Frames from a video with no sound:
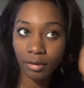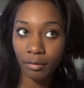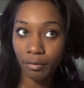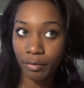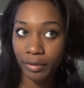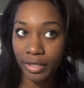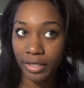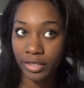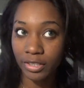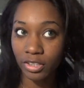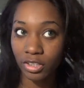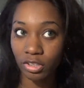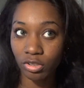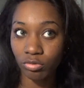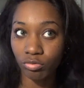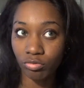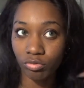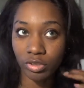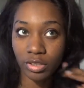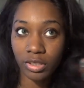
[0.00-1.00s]
But it's just
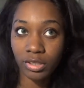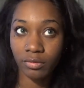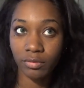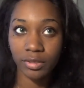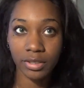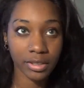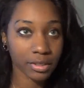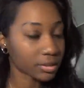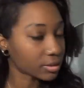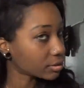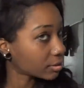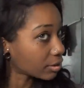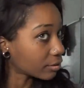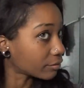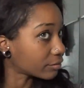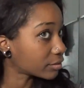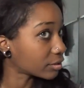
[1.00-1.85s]
really, really stiff.